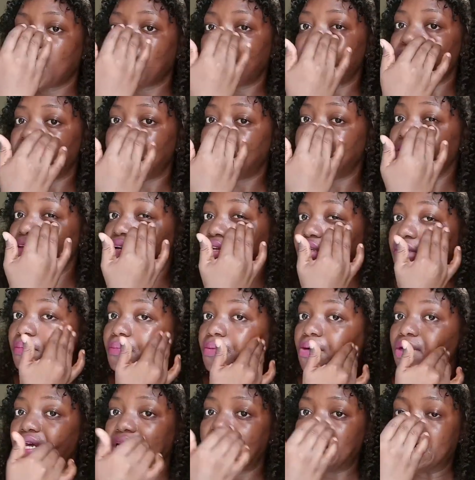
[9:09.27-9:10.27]
I find that the
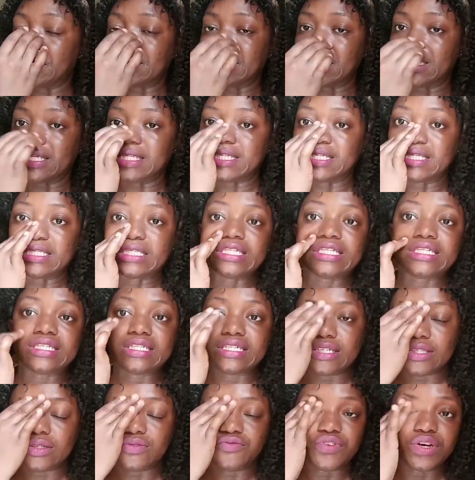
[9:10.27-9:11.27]
product doesn't
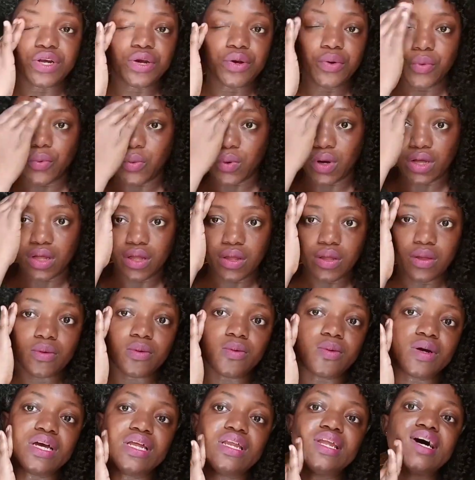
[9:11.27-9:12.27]
sit very well
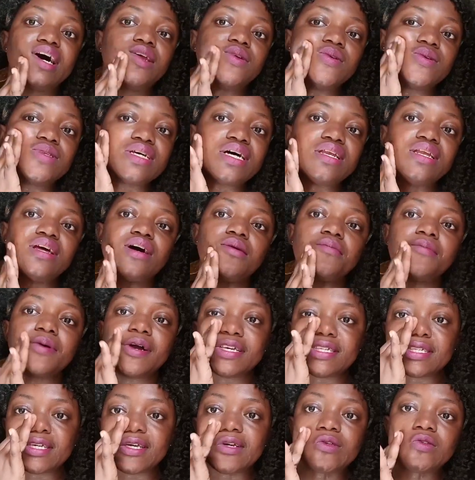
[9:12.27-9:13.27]
when I don't allow
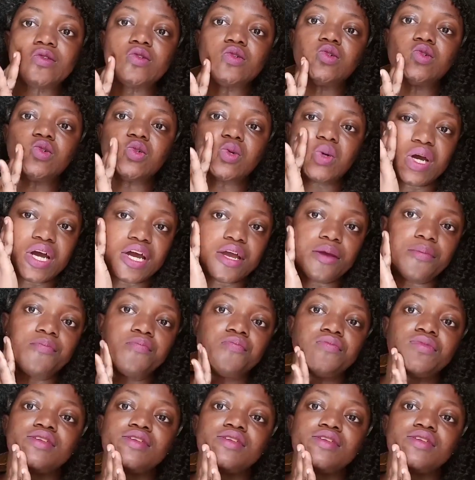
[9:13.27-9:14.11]
my skin to dry.